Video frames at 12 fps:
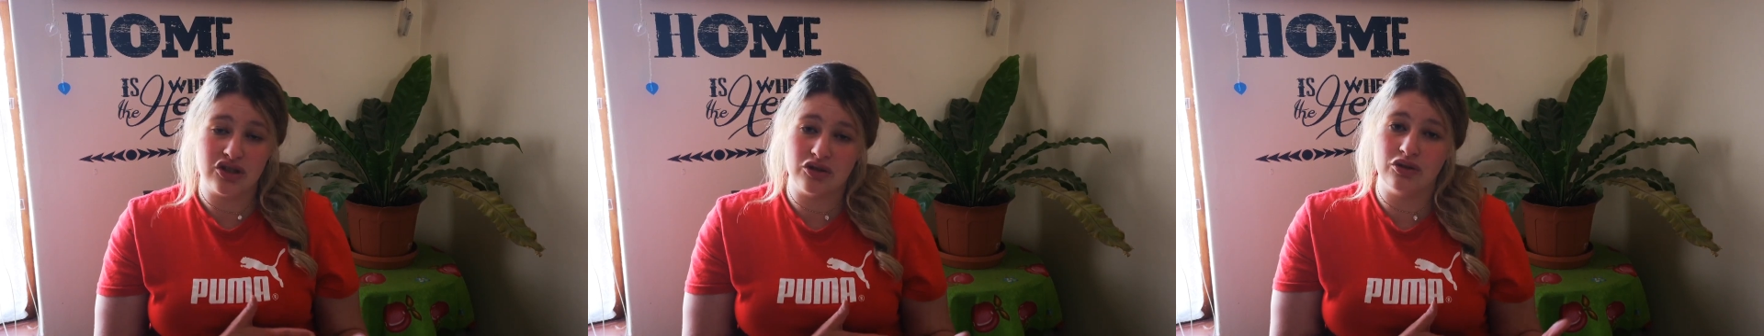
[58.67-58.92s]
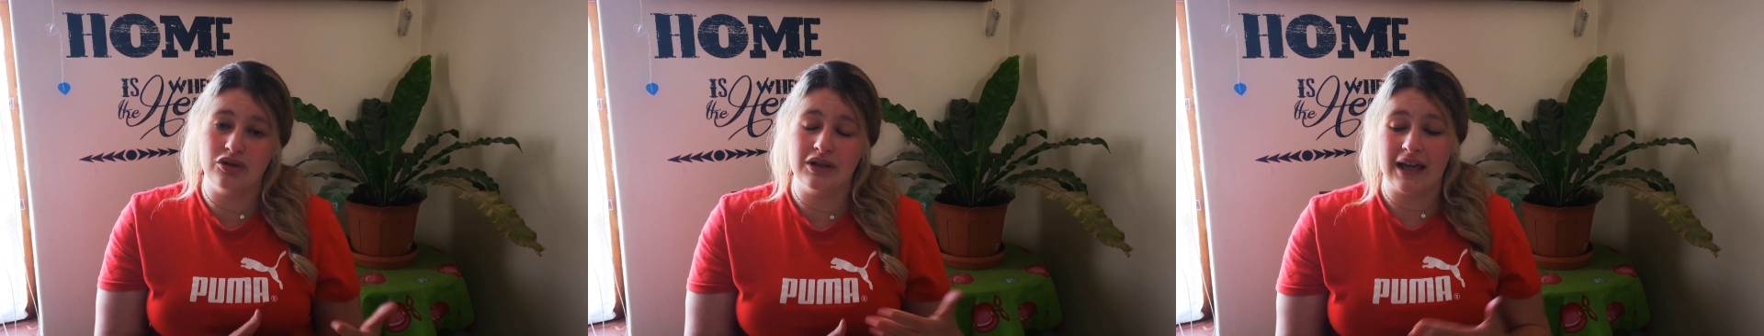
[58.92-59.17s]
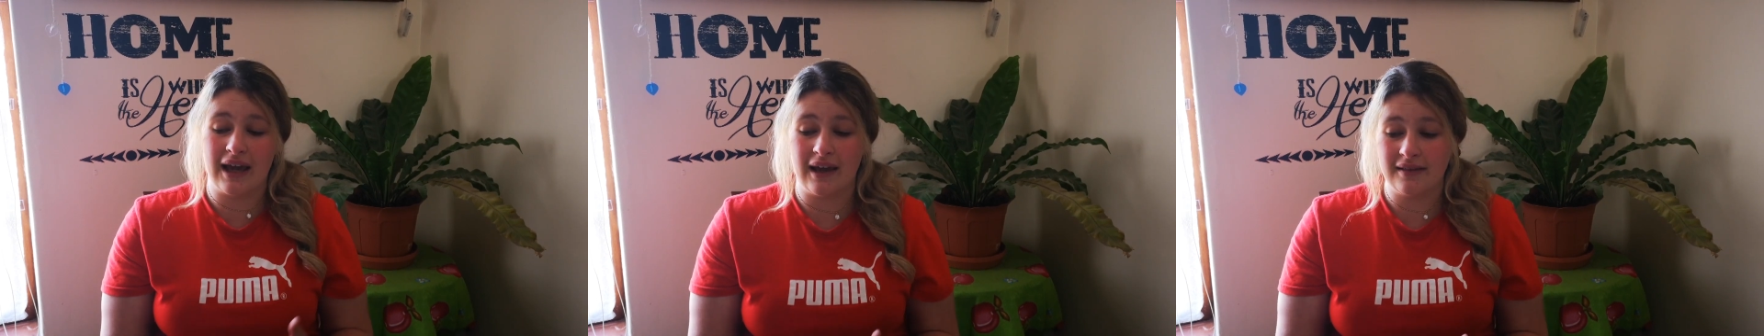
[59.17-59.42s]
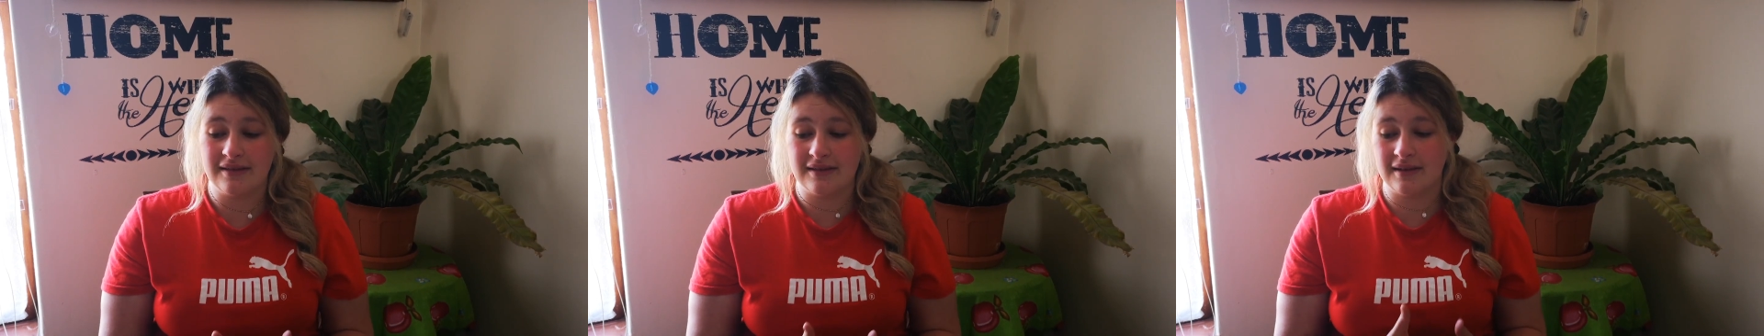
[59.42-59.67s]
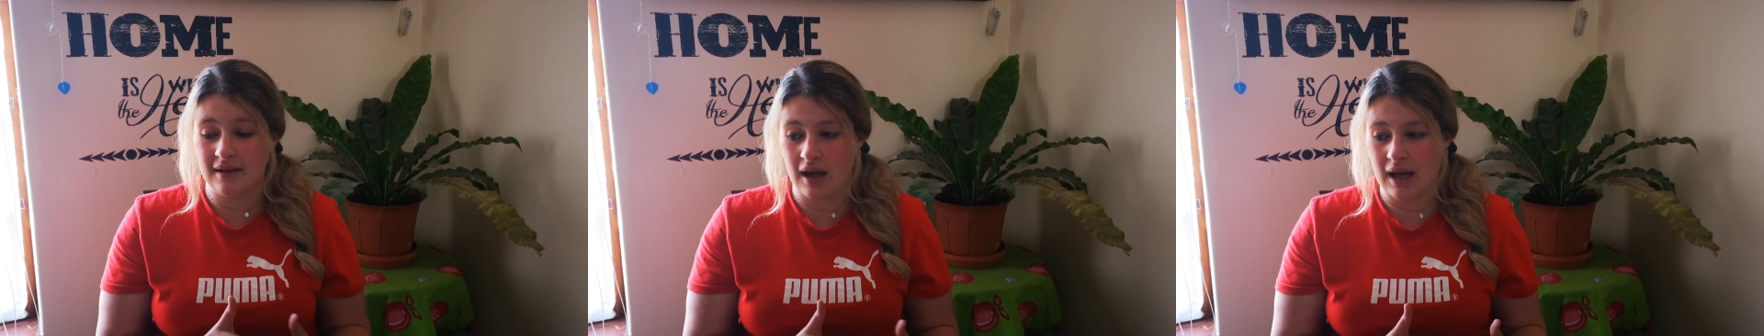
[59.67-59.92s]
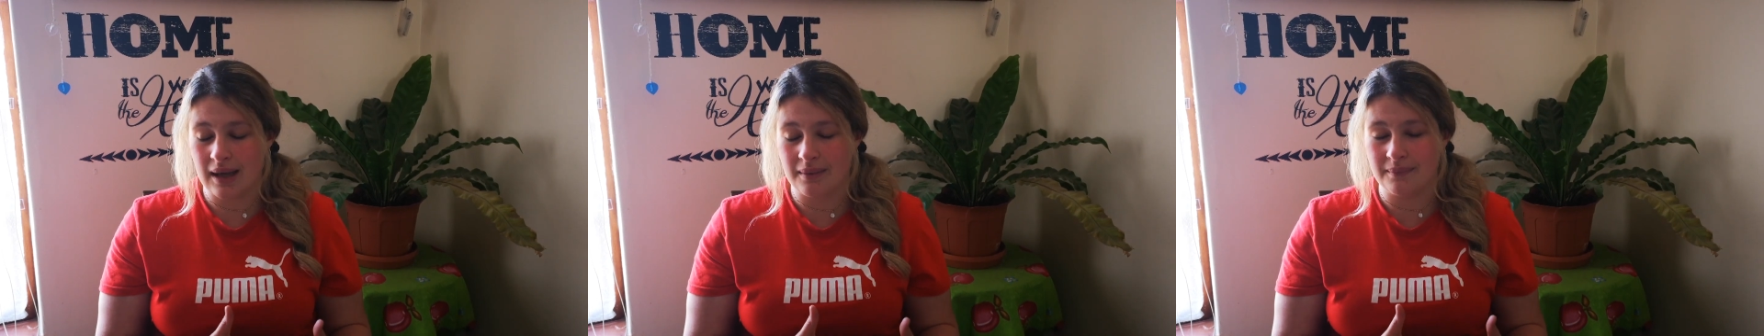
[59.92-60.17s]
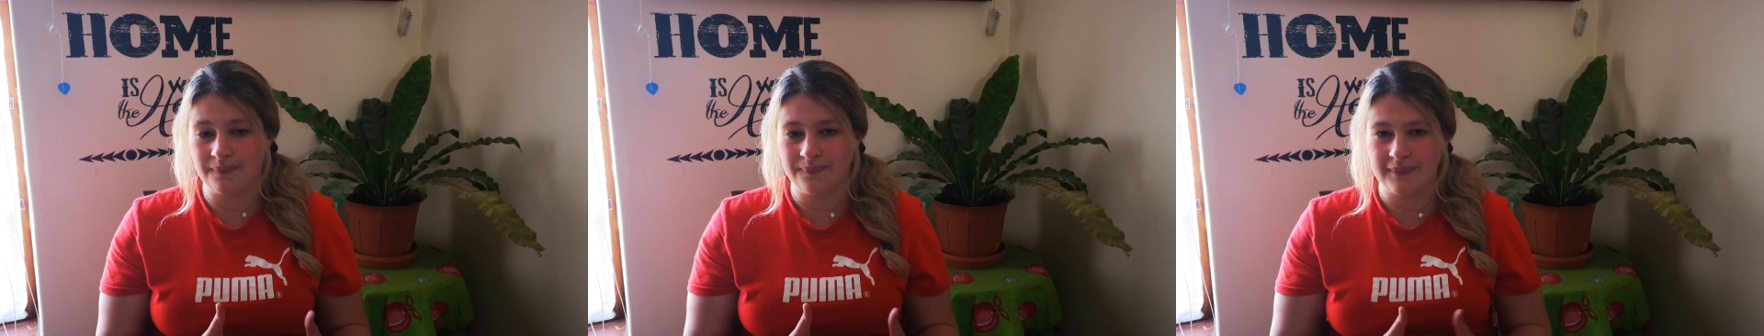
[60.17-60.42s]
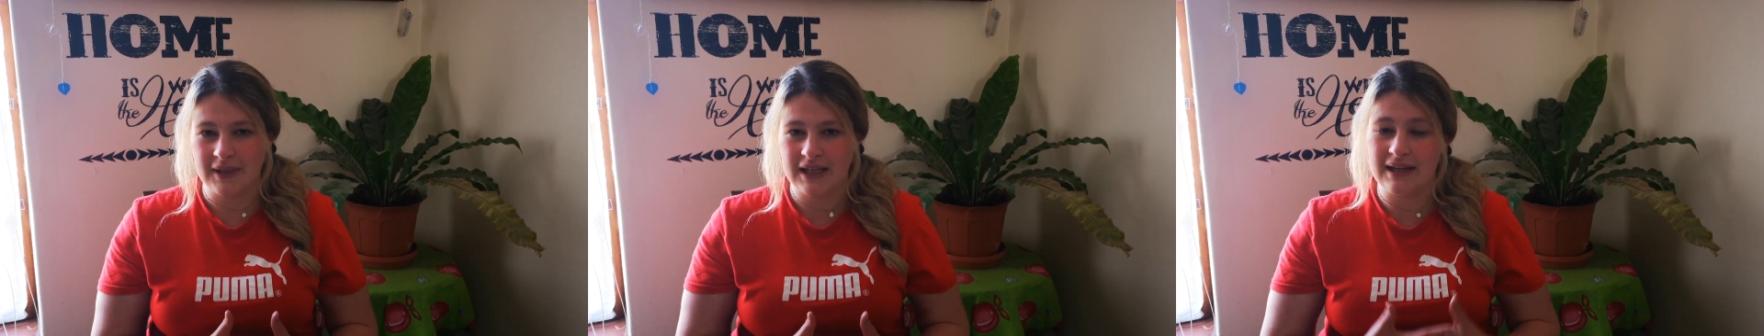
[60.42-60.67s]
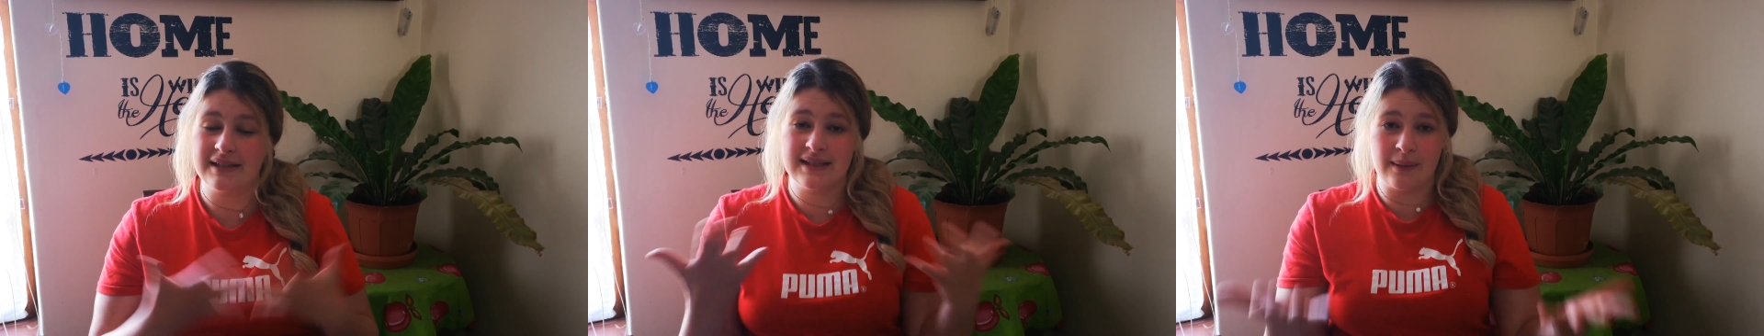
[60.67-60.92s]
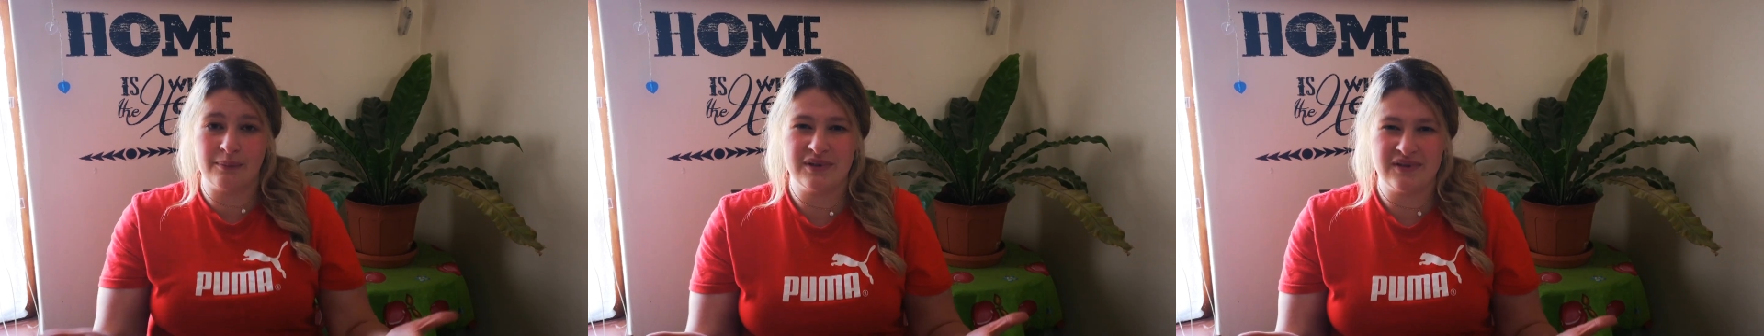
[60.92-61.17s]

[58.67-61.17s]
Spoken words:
do get some